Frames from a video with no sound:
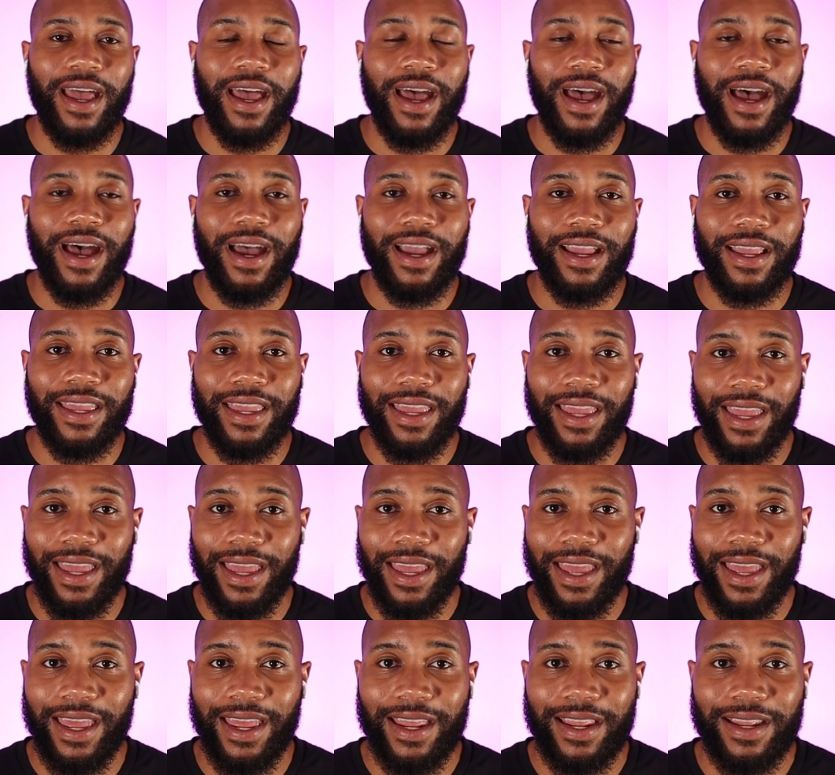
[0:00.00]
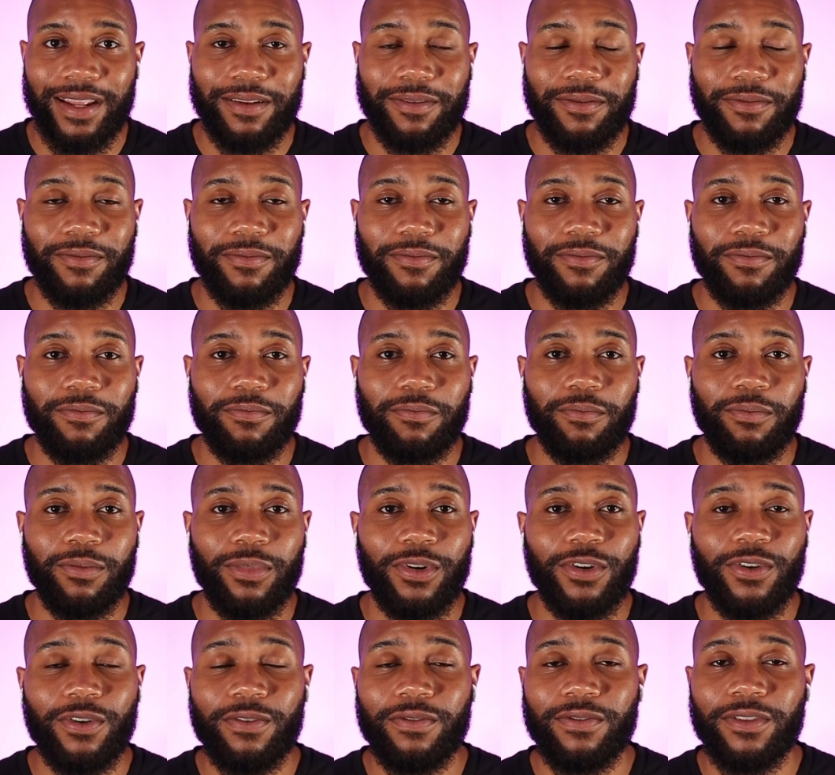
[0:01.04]
I can't
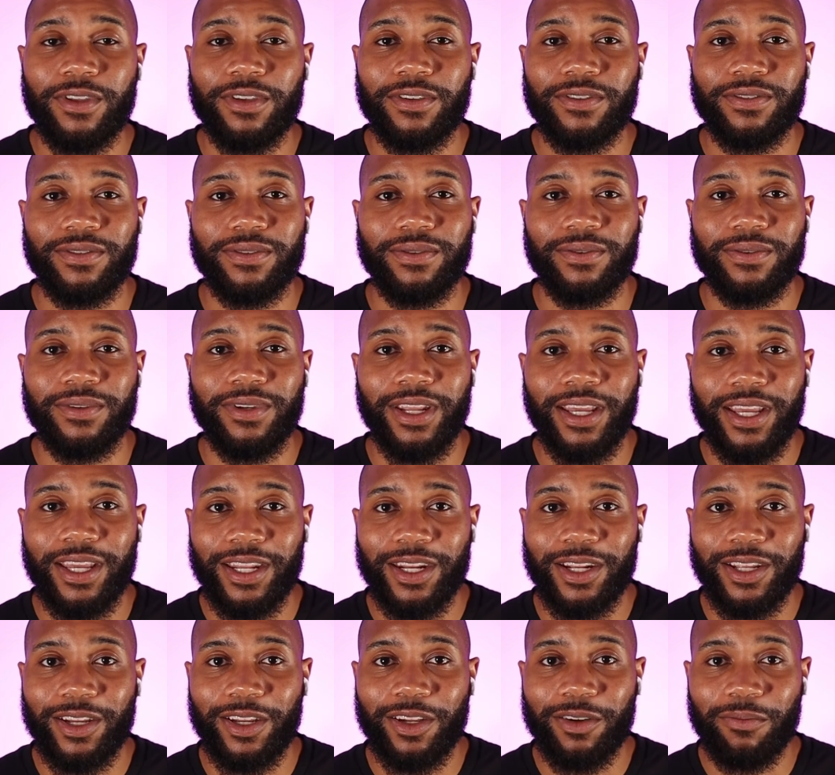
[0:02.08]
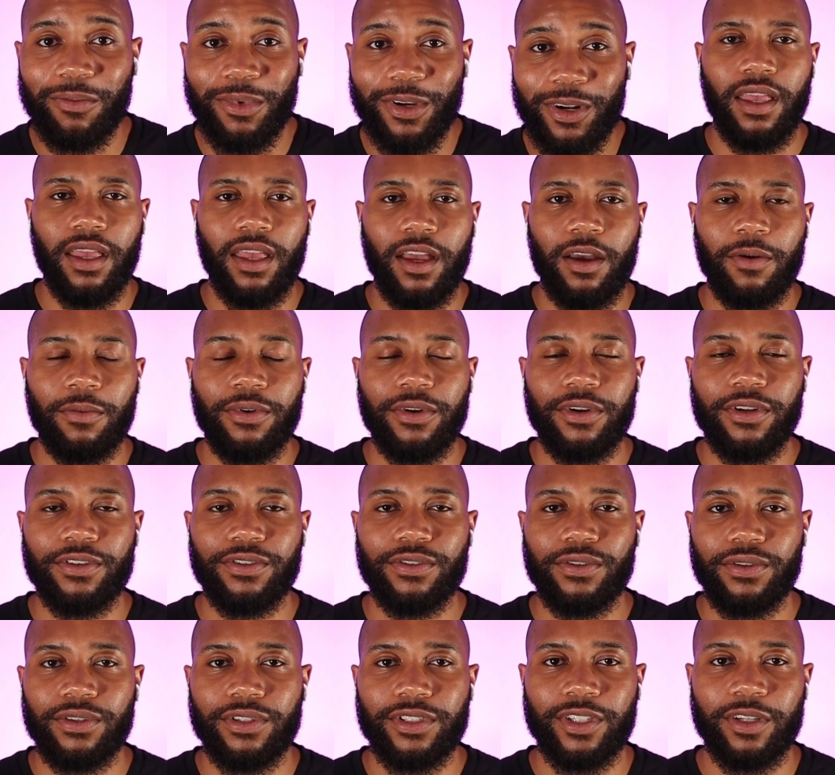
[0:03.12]
prove this through data, but I'm pretty
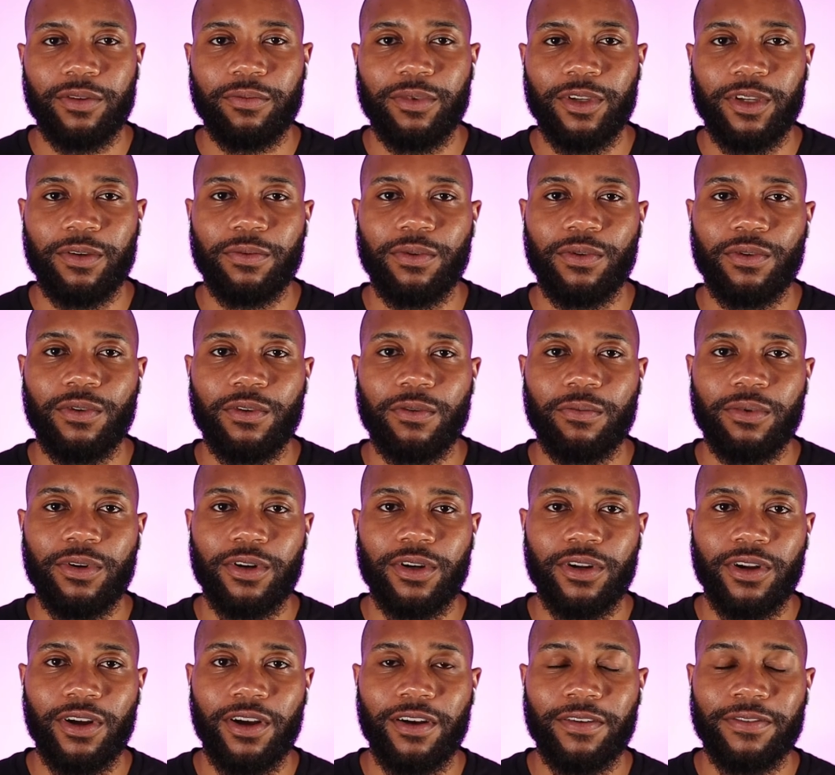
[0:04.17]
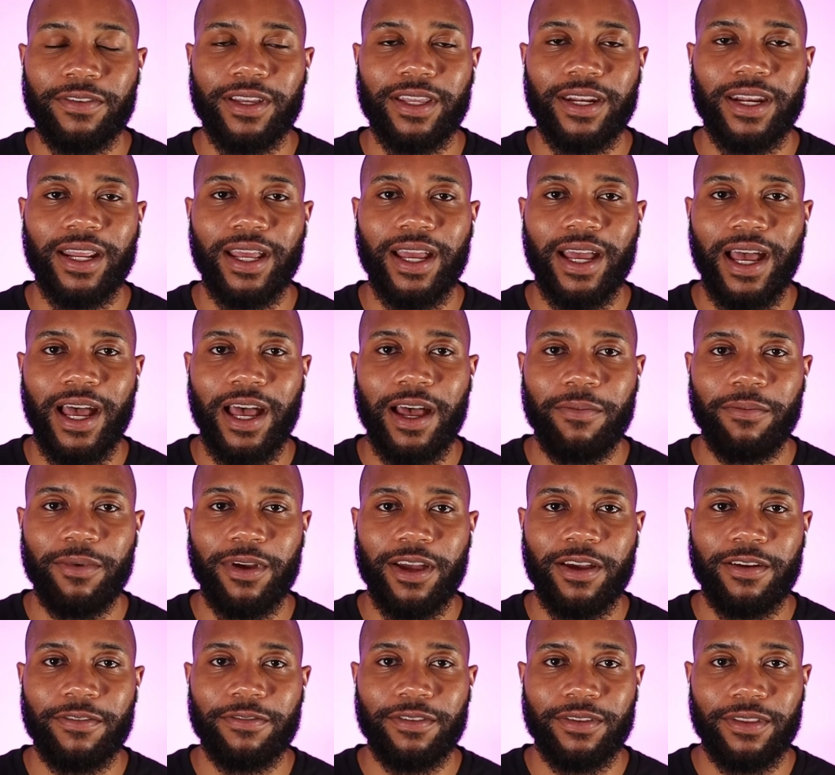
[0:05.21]
sure some people will put off getting an
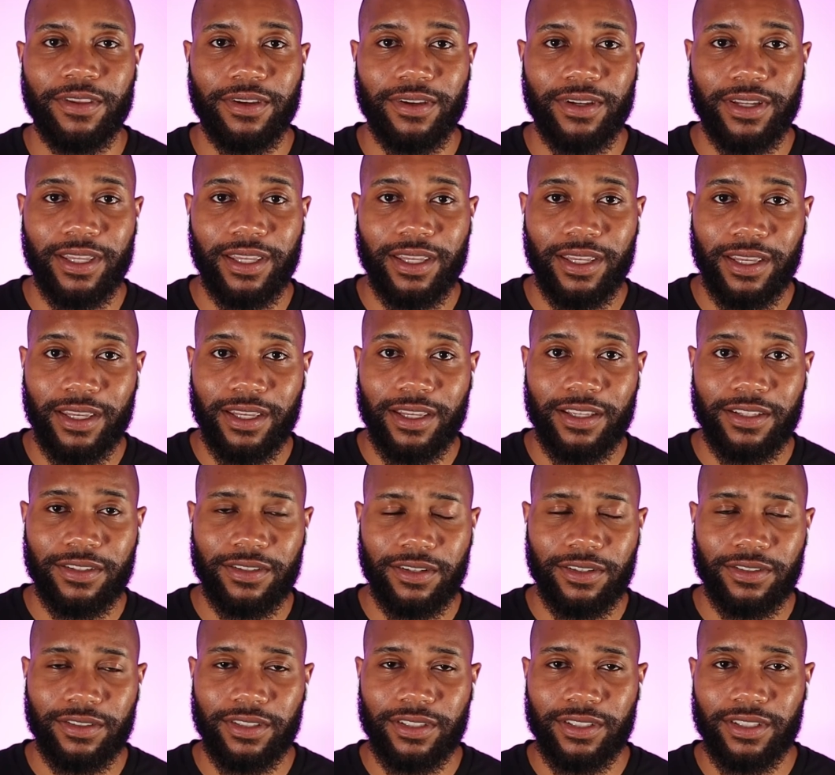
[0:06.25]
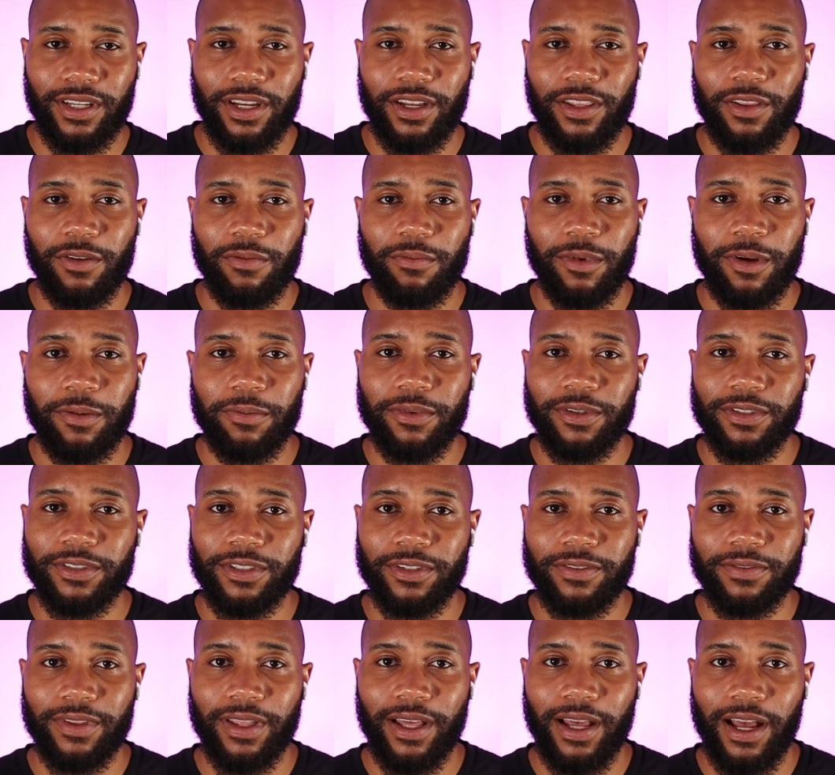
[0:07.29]
iPad for their kids or just other members
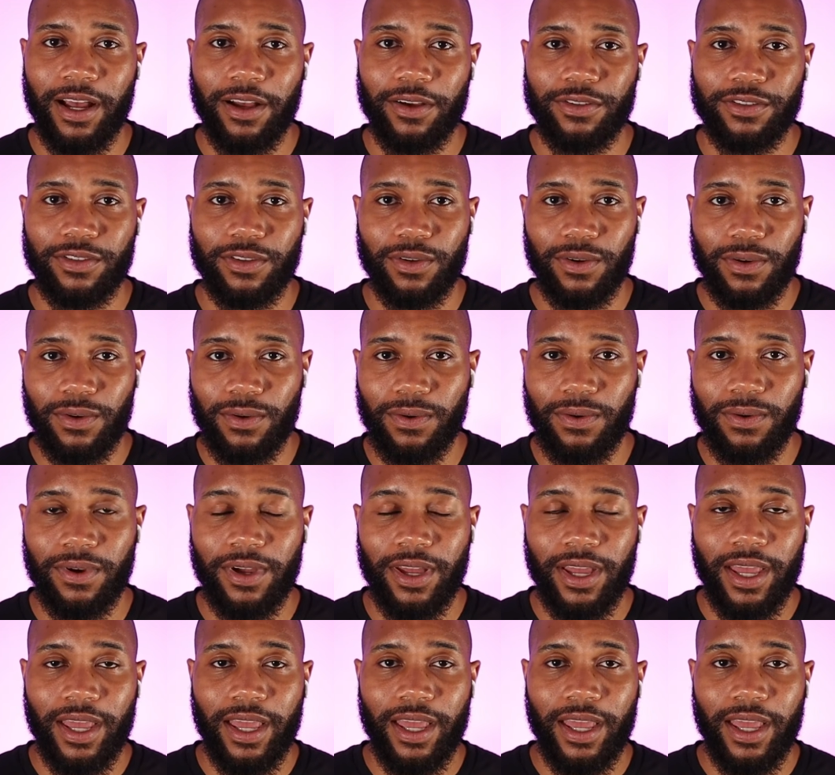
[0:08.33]
of the household